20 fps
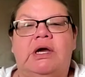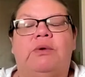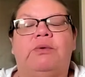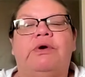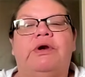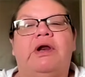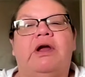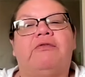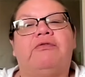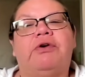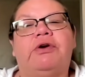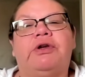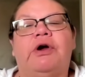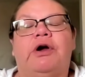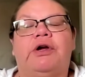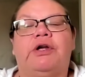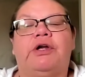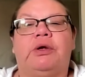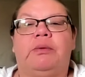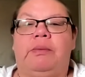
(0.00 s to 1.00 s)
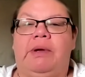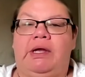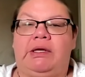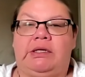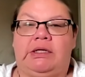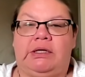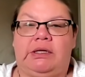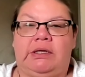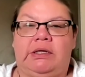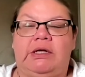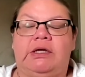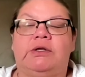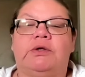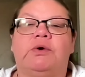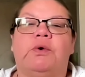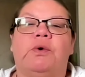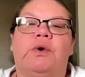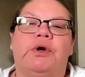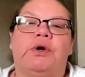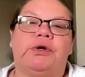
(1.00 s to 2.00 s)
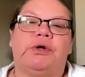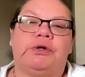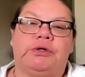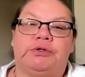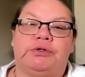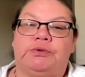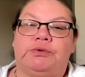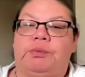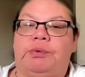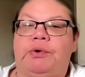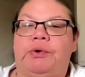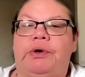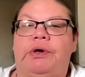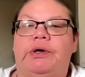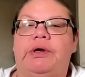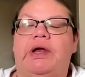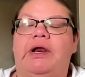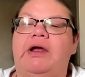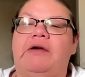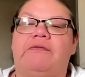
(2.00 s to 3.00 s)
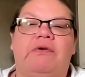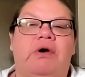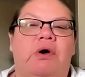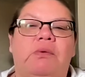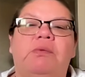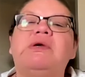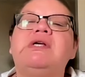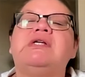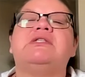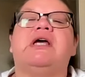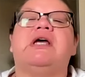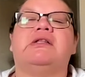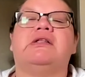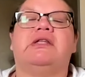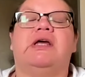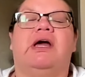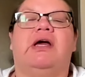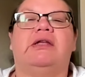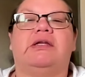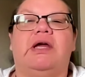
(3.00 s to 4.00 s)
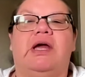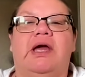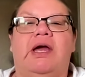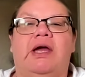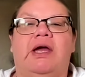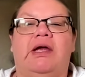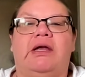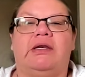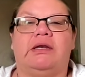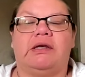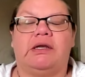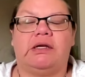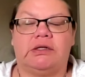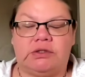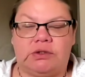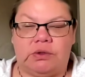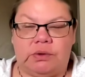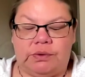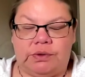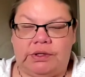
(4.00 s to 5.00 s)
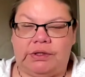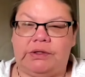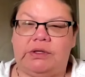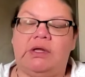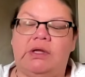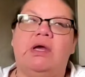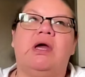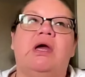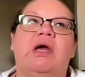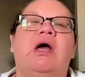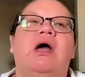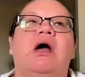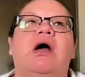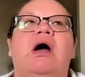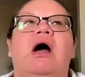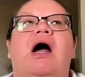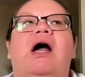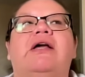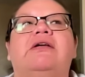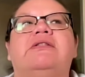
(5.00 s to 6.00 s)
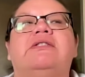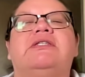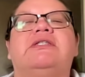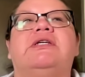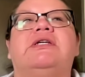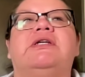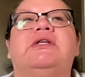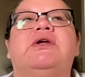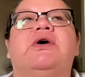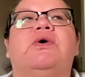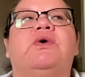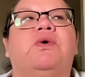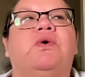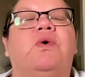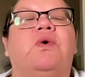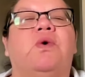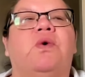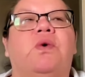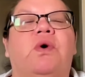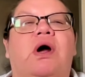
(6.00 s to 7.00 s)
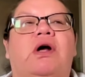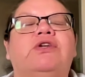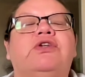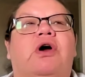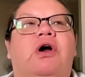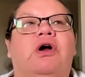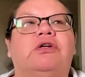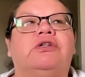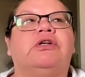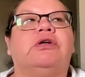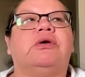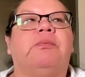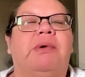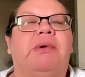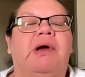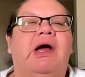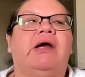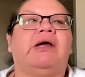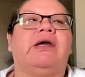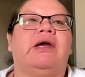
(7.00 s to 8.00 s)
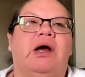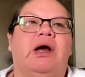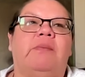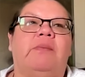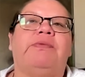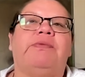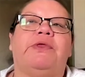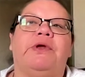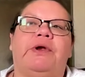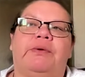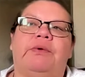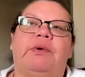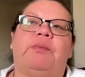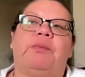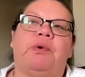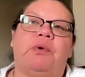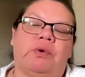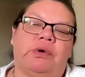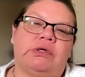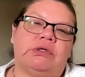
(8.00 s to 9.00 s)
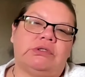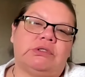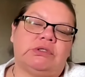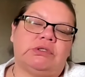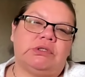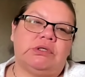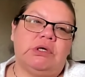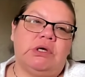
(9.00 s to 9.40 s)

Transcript: were never documented in the coroner's report, and I've always said that. And so, I seen a, a doctor backing up their reports